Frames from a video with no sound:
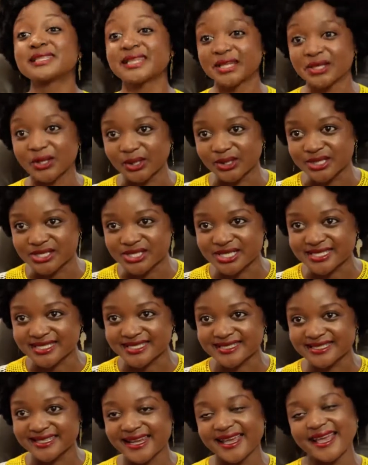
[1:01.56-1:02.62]

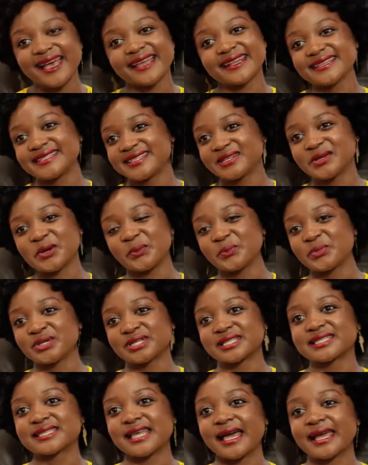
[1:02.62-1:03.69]
technologist and I did
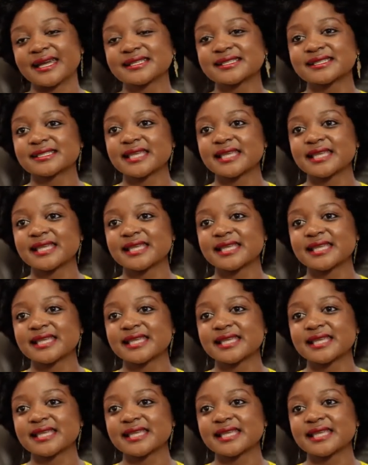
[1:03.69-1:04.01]
computer science,